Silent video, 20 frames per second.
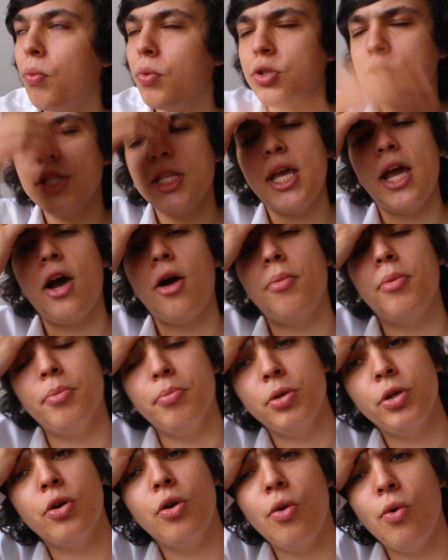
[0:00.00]
what's the
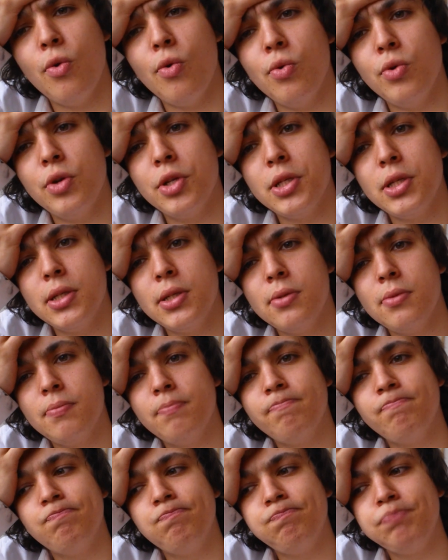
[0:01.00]
album called?
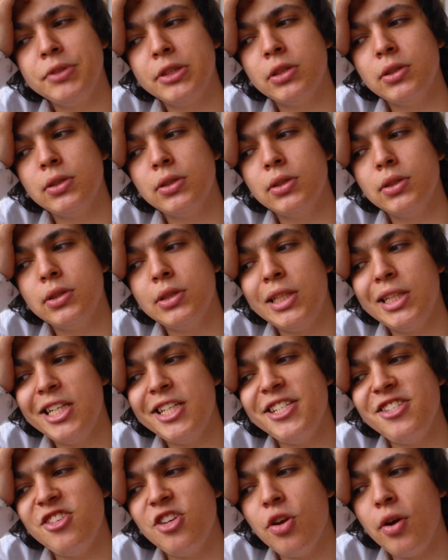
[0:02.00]

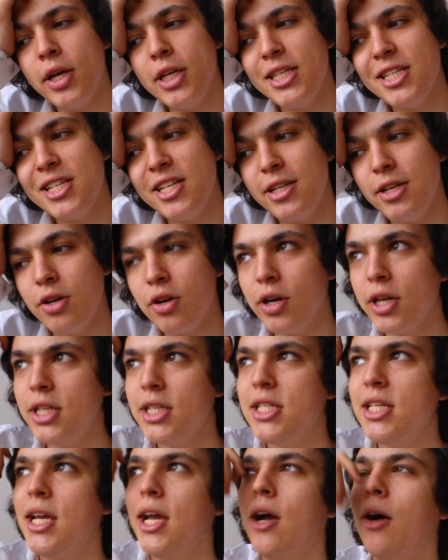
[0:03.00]
His
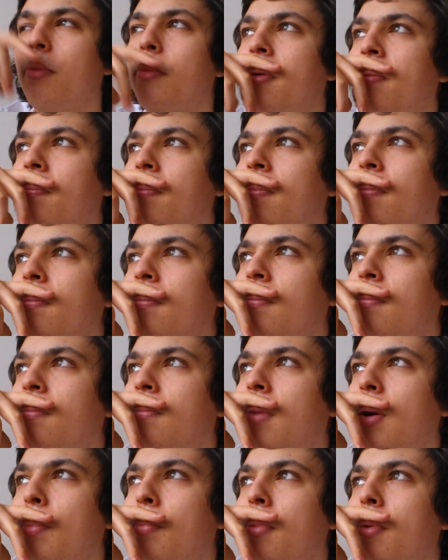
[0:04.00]
1990 album.
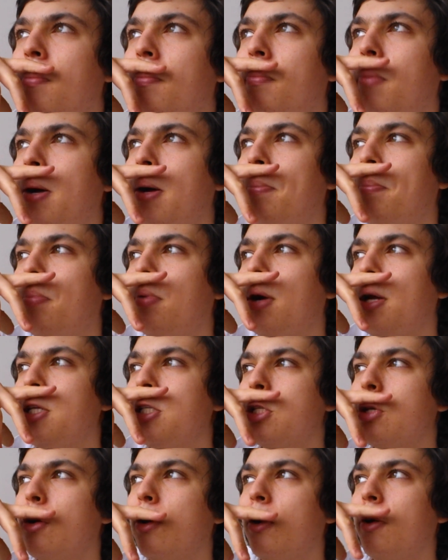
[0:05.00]
My
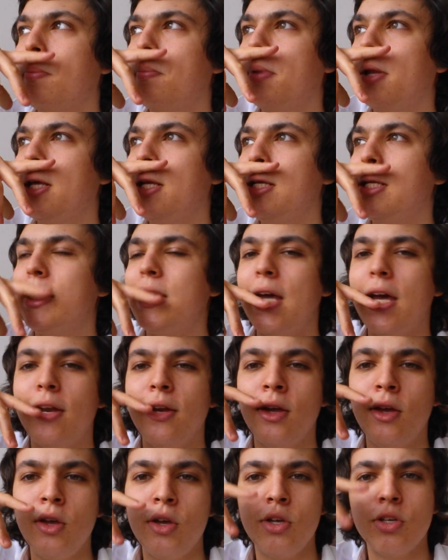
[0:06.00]
brain's gone completely
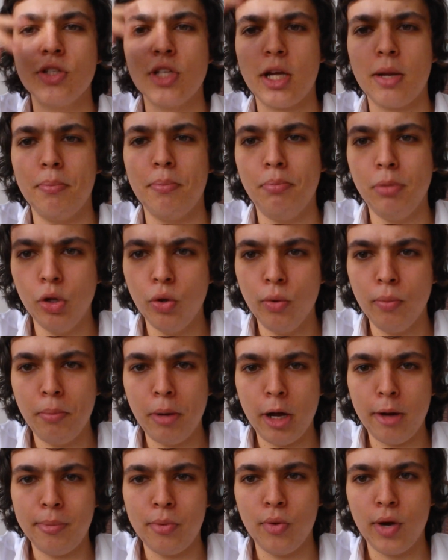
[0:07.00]
dead. It's like a blue and
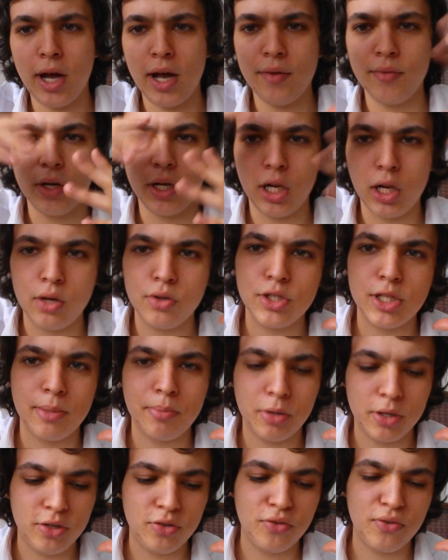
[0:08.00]
purple cover, close
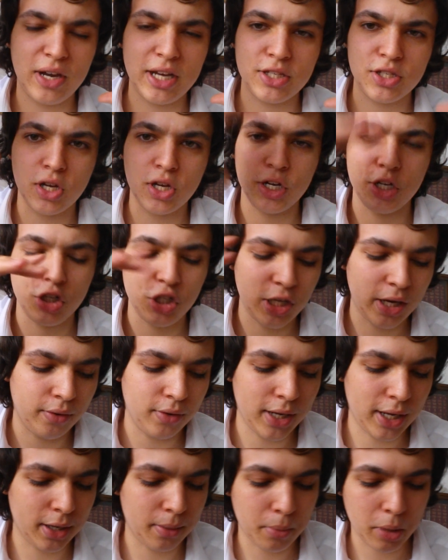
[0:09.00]
up on his face, kind of
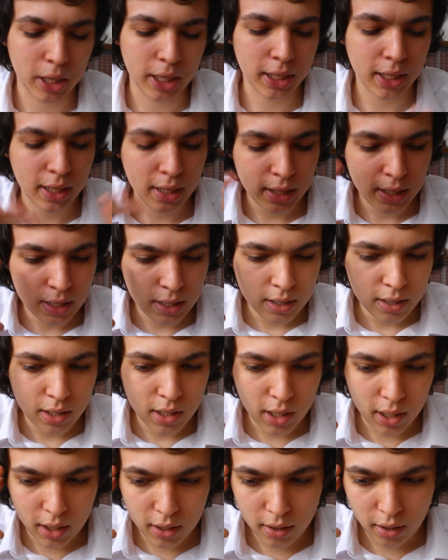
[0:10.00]
shouting down the mic.
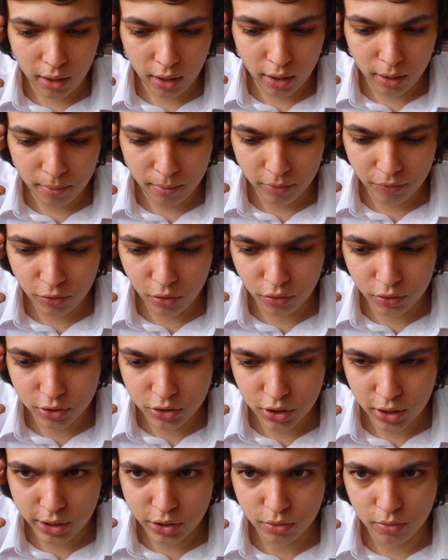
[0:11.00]
I've forgotten
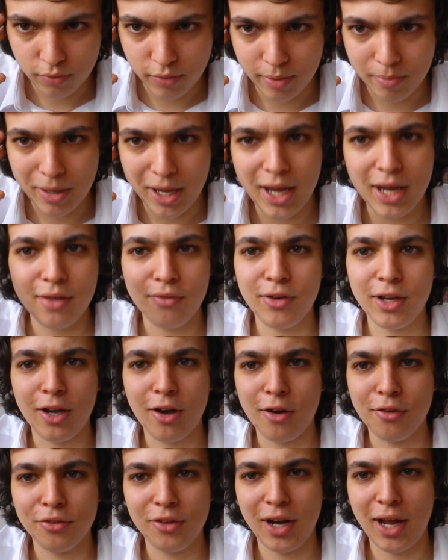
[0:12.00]
the title of it, but anything
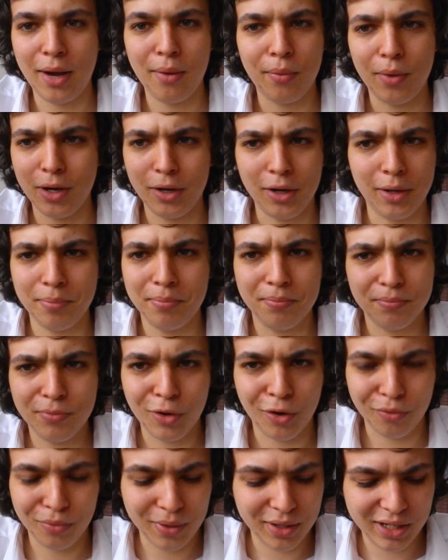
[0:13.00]
after that one I'm
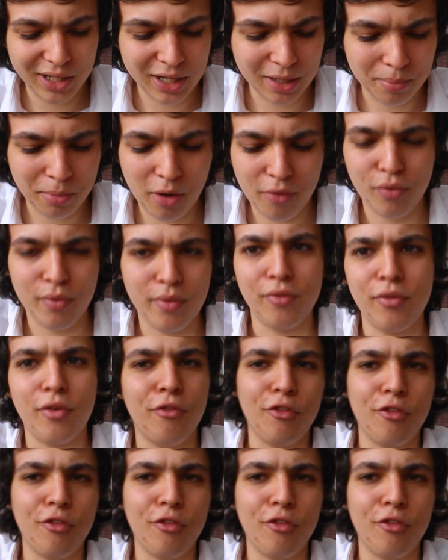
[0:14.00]
not really going to bother with